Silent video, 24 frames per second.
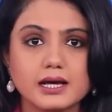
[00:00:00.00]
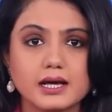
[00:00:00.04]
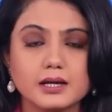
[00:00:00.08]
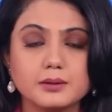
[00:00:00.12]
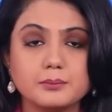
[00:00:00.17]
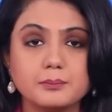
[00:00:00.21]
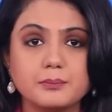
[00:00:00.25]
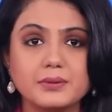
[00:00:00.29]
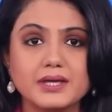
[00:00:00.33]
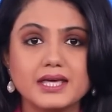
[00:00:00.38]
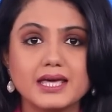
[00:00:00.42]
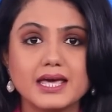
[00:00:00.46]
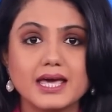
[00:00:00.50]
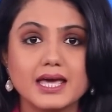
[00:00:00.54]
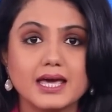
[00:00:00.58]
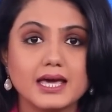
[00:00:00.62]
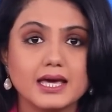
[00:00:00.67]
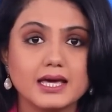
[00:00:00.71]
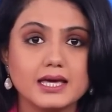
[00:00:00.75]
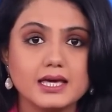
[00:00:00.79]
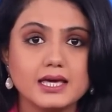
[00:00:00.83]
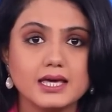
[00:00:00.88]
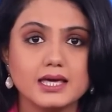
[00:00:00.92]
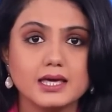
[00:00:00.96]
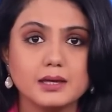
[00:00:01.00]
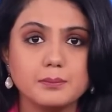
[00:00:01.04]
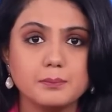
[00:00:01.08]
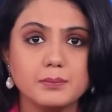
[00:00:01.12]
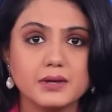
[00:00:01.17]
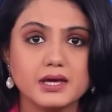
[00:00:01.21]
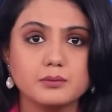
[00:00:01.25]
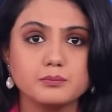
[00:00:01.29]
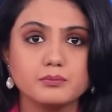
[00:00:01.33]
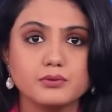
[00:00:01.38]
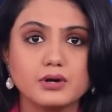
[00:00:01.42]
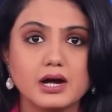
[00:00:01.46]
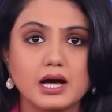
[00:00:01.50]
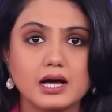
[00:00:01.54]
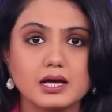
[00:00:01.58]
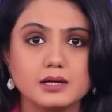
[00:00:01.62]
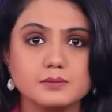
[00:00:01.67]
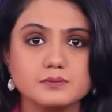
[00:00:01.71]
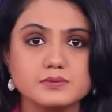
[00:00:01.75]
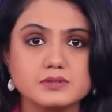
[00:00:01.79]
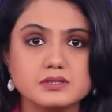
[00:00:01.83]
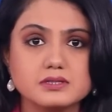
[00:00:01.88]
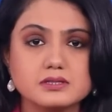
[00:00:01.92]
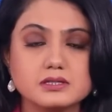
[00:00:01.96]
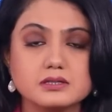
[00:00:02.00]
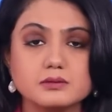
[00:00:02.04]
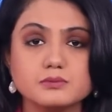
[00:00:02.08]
and BAE paid bribes,